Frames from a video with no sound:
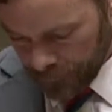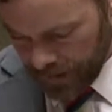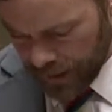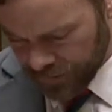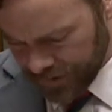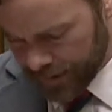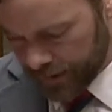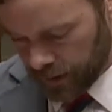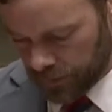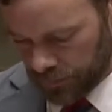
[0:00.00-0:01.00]
I was
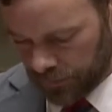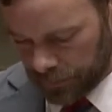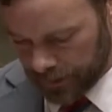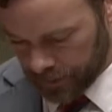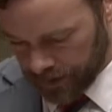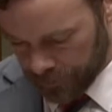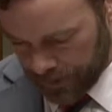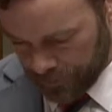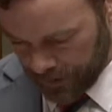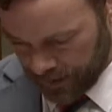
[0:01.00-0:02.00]
lucky, Honourable Speaker. I
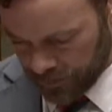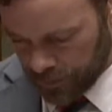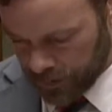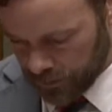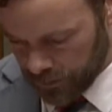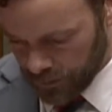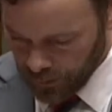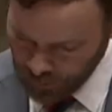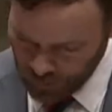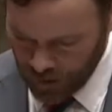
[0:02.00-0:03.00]
met my husband
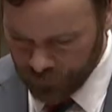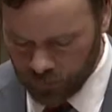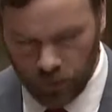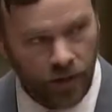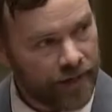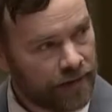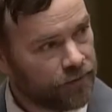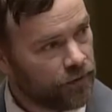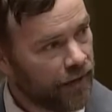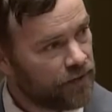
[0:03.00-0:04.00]
not too long
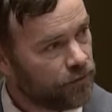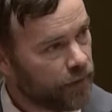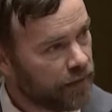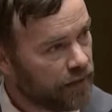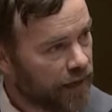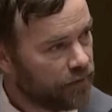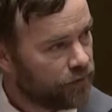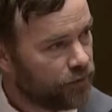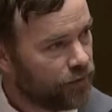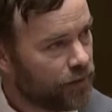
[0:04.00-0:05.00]
after graduating high
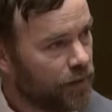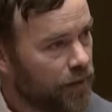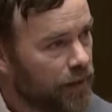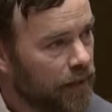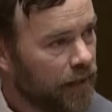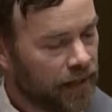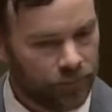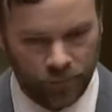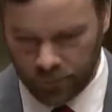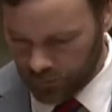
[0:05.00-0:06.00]
school.
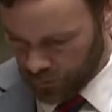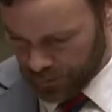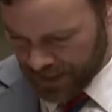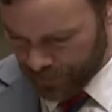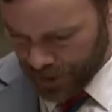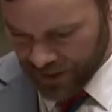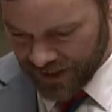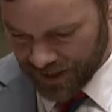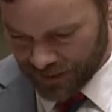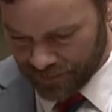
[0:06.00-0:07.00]
We met about a
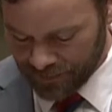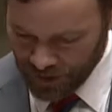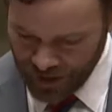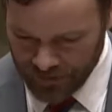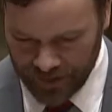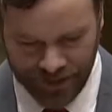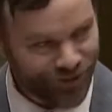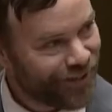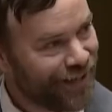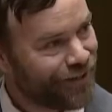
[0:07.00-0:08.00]
year, not even a
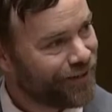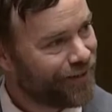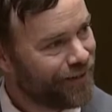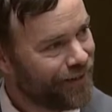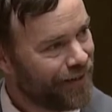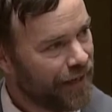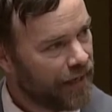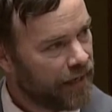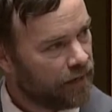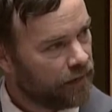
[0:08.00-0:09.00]
year later.
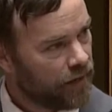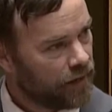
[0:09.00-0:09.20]
And